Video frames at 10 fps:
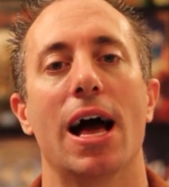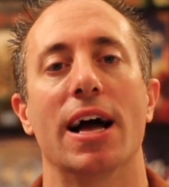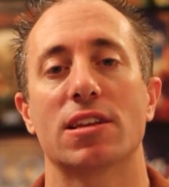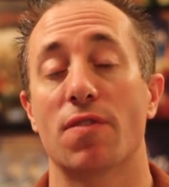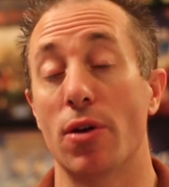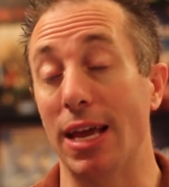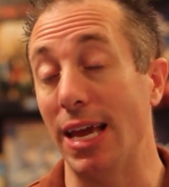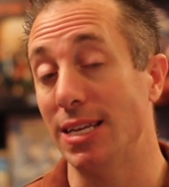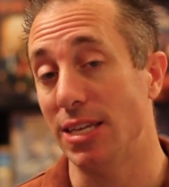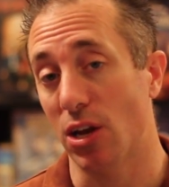uh, it's very
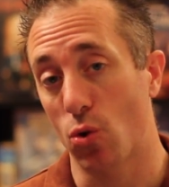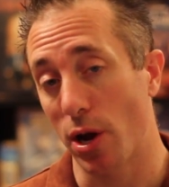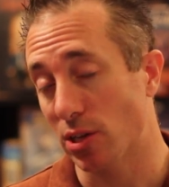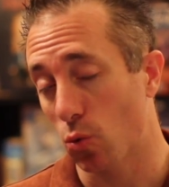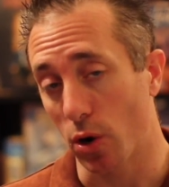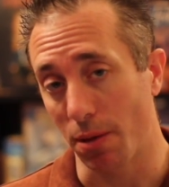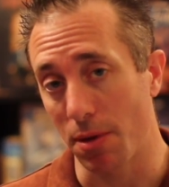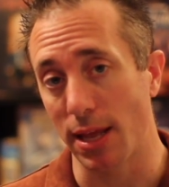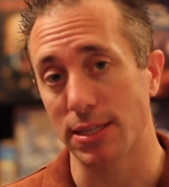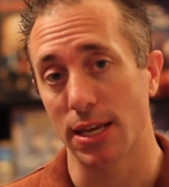easy and quick, 20
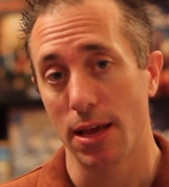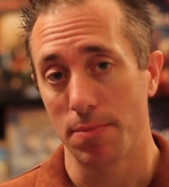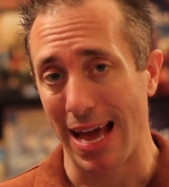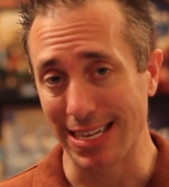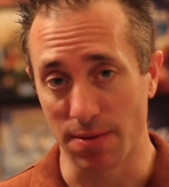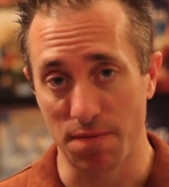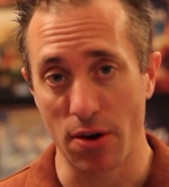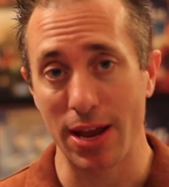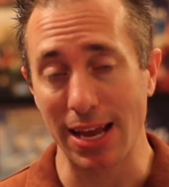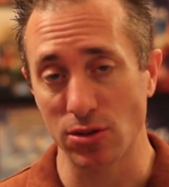minutes. Has some
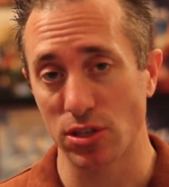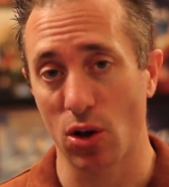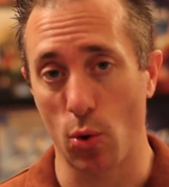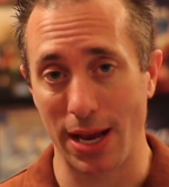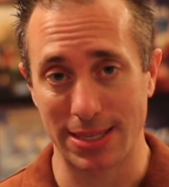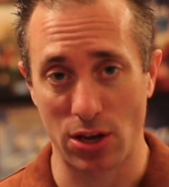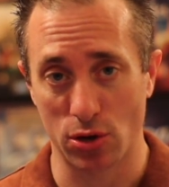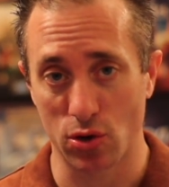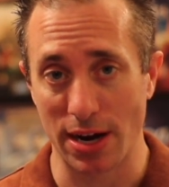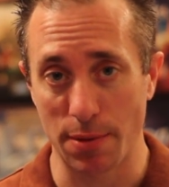very interesting ways that
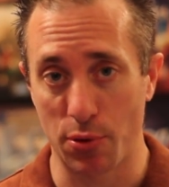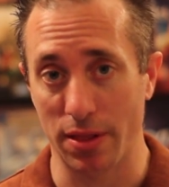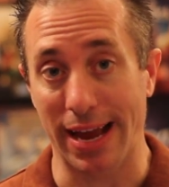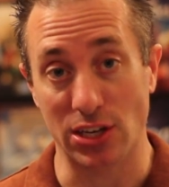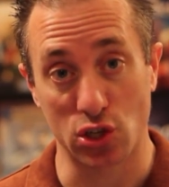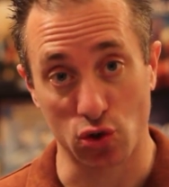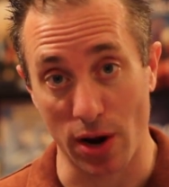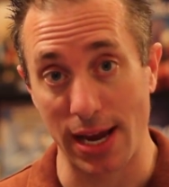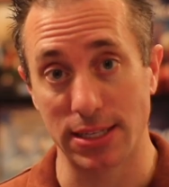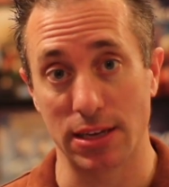you're trying to put like
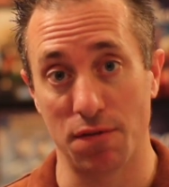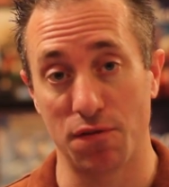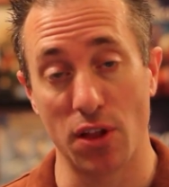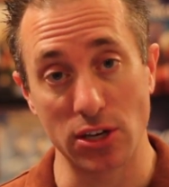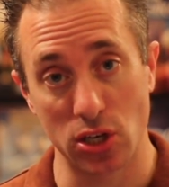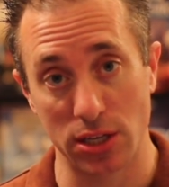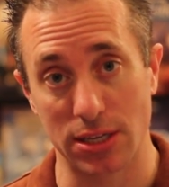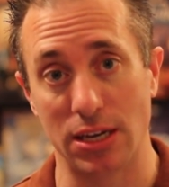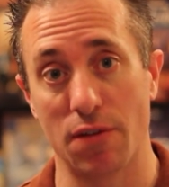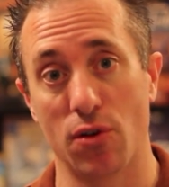straights and
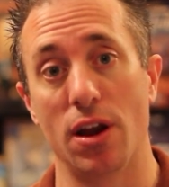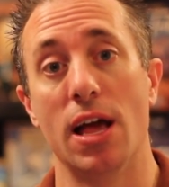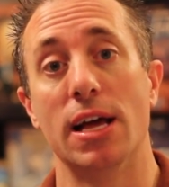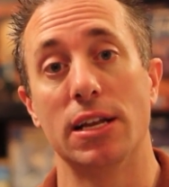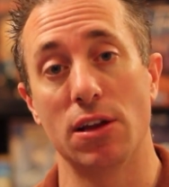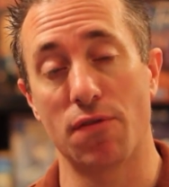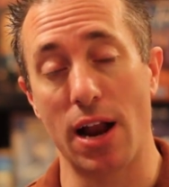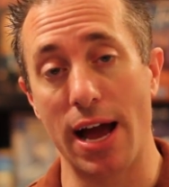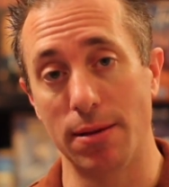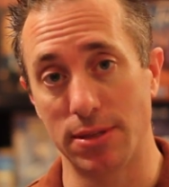flushes and different
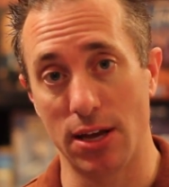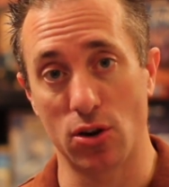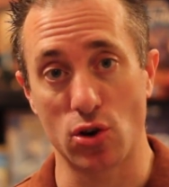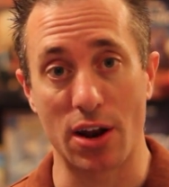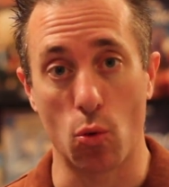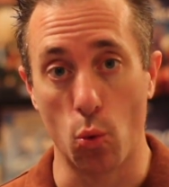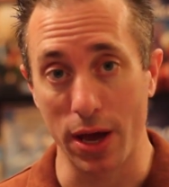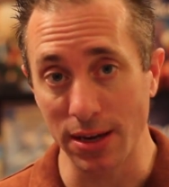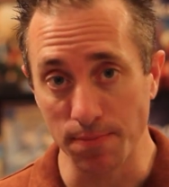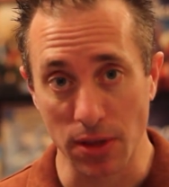different items there to try to
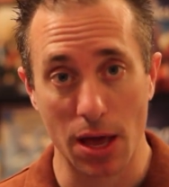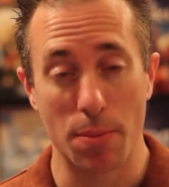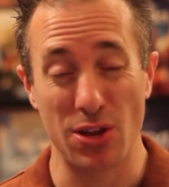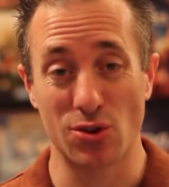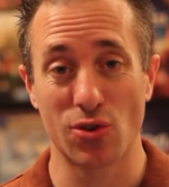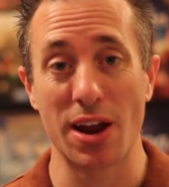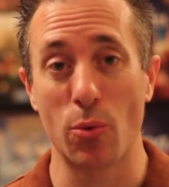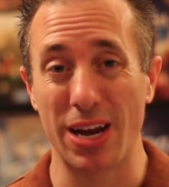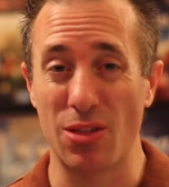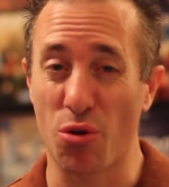win, but you're trying to
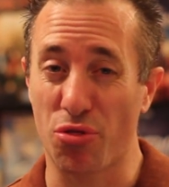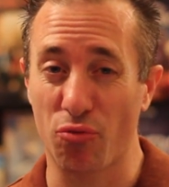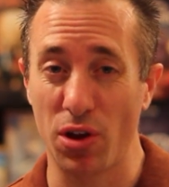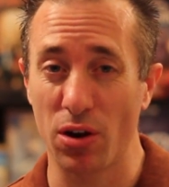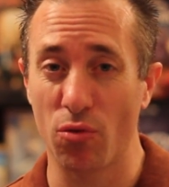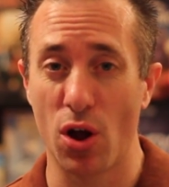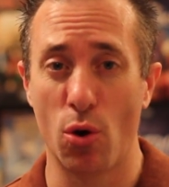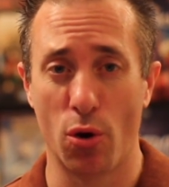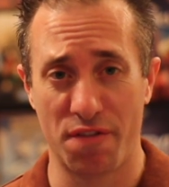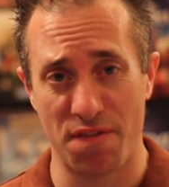win either three in a
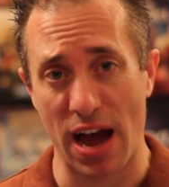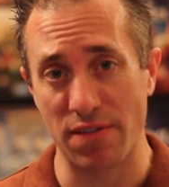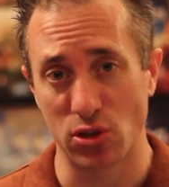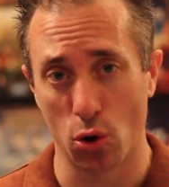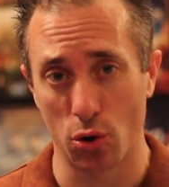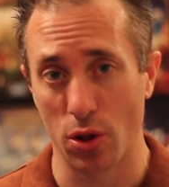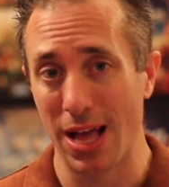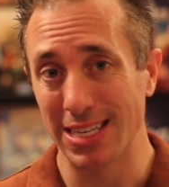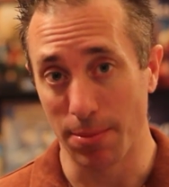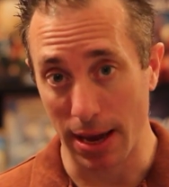row or five total.
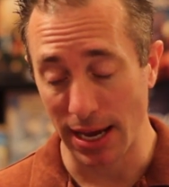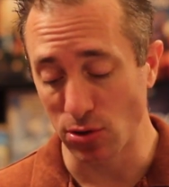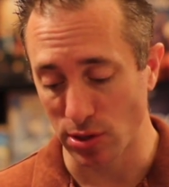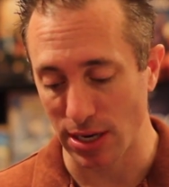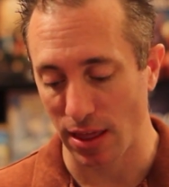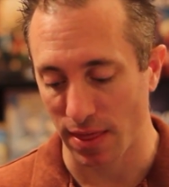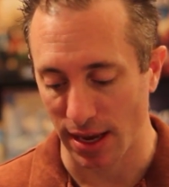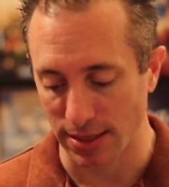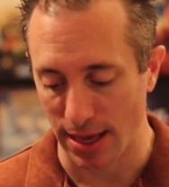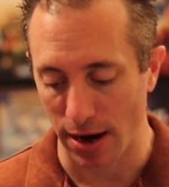Some interesting
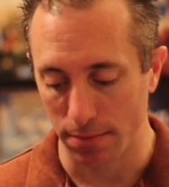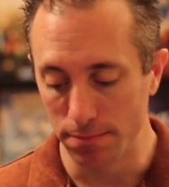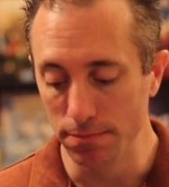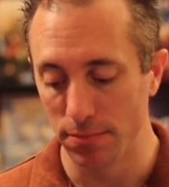things there.